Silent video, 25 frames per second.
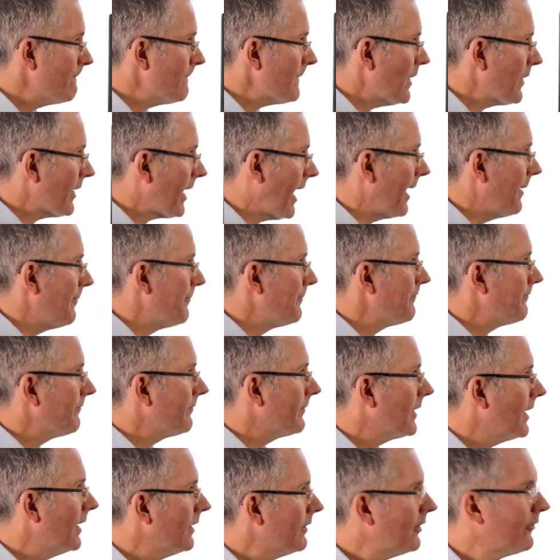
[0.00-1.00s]
Okay,
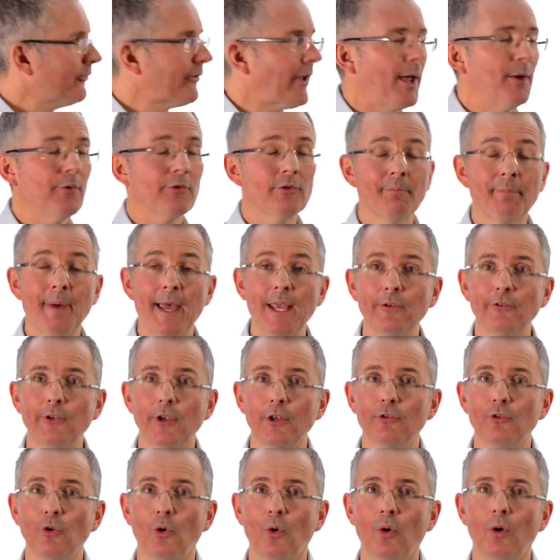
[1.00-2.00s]
did say it was a
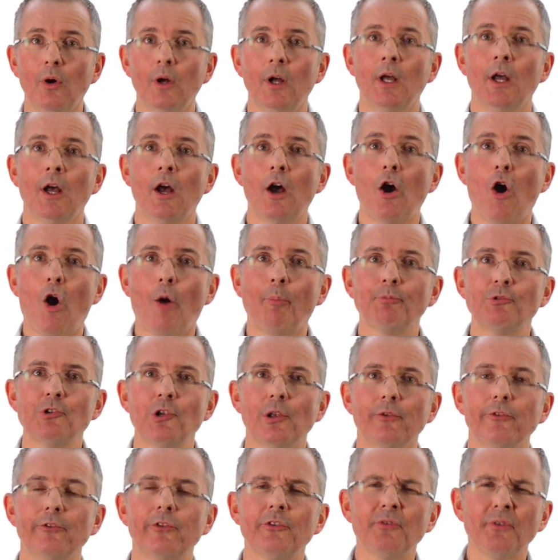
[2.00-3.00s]
basic tool.
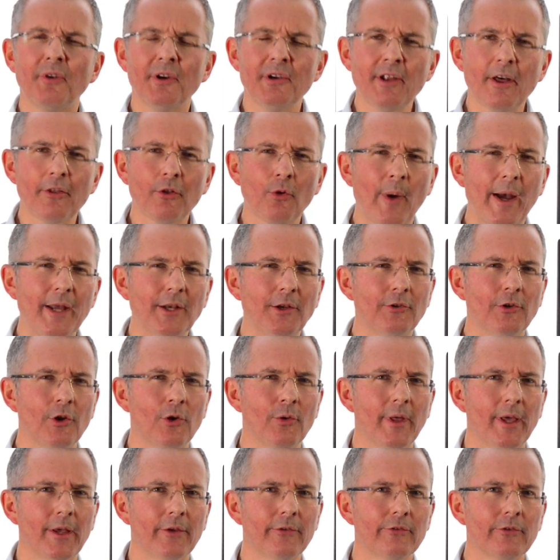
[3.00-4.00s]
Options, is there another way to do
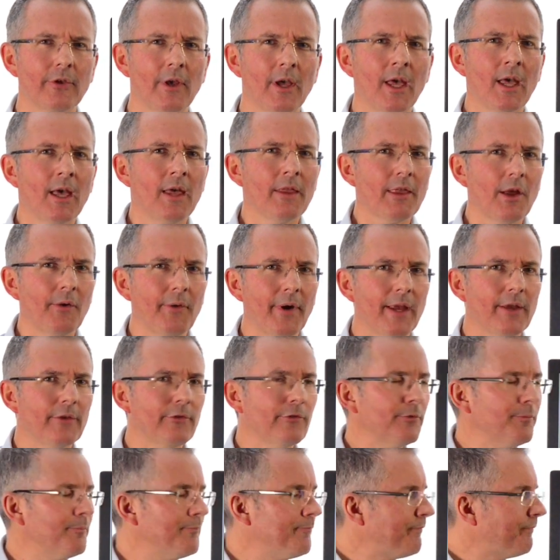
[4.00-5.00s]
this? There
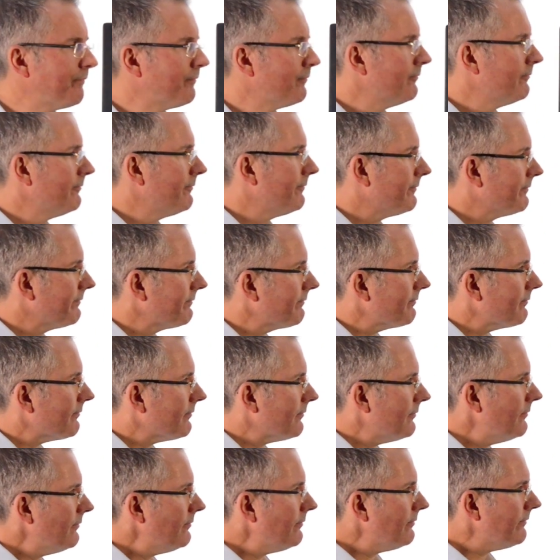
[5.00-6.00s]
is.
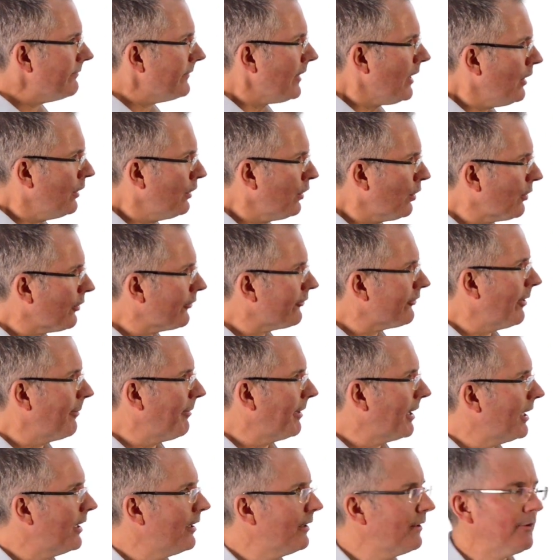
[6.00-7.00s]
Look
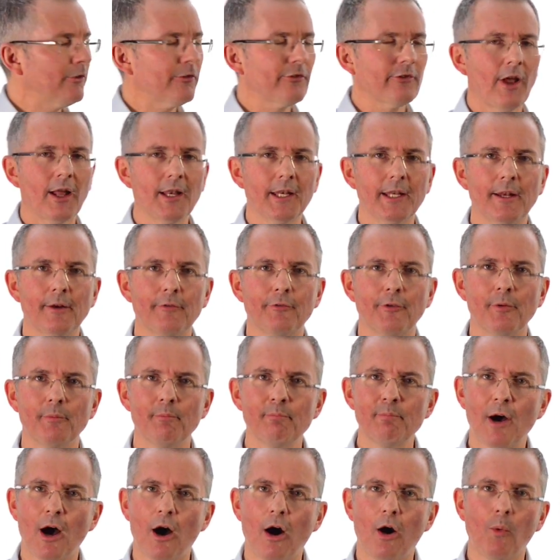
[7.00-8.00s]
similar, slightly
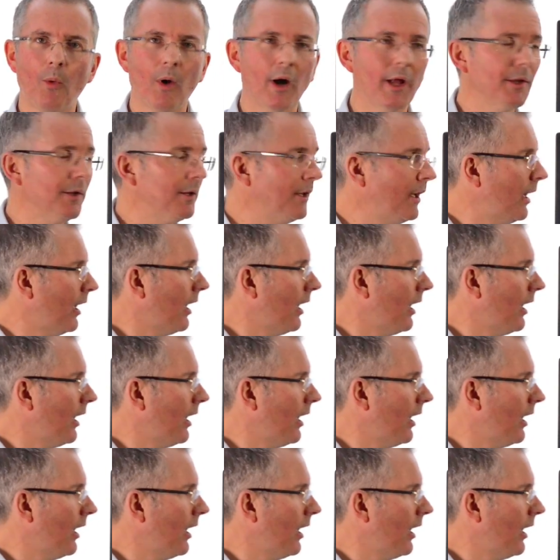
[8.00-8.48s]
different, part one.